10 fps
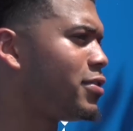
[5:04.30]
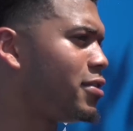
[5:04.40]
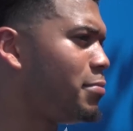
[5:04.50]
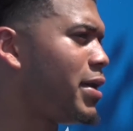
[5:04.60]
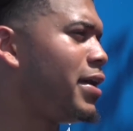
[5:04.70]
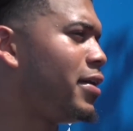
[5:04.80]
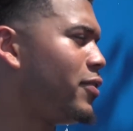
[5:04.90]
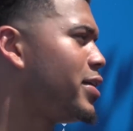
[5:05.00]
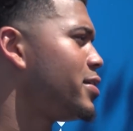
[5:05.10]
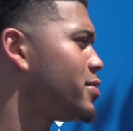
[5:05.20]
going to demand
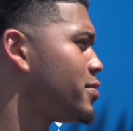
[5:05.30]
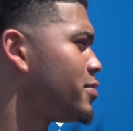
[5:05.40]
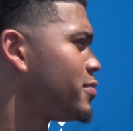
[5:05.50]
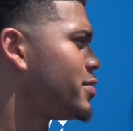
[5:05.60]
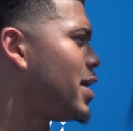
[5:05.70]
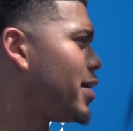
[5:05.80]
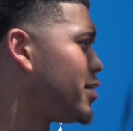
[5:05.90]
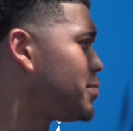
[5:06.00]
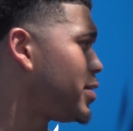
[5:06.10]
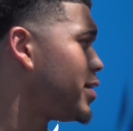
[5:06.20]
greatness out of
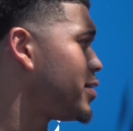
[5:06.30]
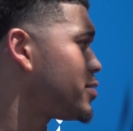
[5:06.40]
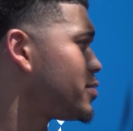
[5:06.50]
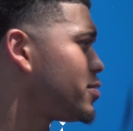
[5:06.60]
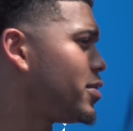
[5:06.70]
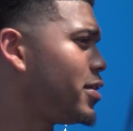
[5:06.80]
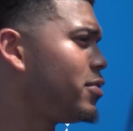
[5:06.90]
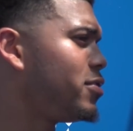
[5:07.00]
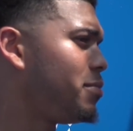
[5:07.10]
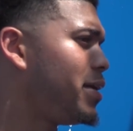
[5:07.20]
their players. And they're
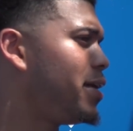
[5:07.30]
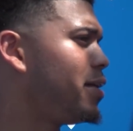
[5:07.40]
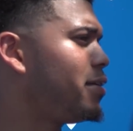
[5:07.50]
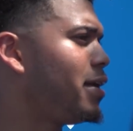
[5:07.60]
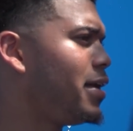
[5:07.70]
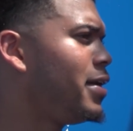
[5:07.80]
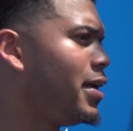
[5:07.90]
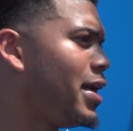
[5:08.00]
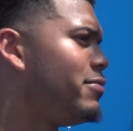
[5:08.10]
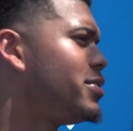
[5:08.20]
going to demand
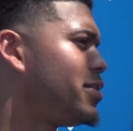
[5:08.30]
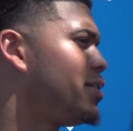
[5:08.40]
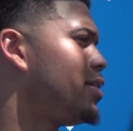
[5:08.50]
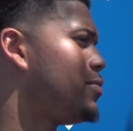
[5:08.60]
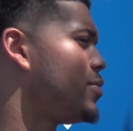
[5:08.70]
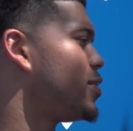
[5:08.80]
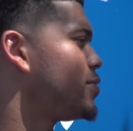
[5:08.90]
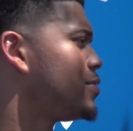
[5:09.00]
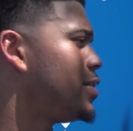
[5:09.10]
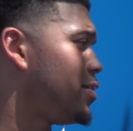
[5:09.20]
everything that they want,
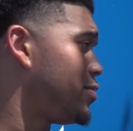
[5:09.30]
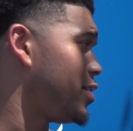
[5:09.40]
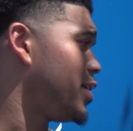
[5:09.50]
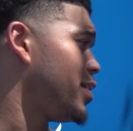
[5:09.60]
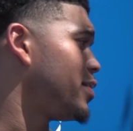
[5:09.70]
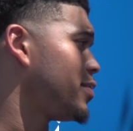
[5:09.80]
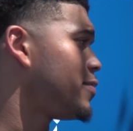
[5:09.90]
and they're going to get it.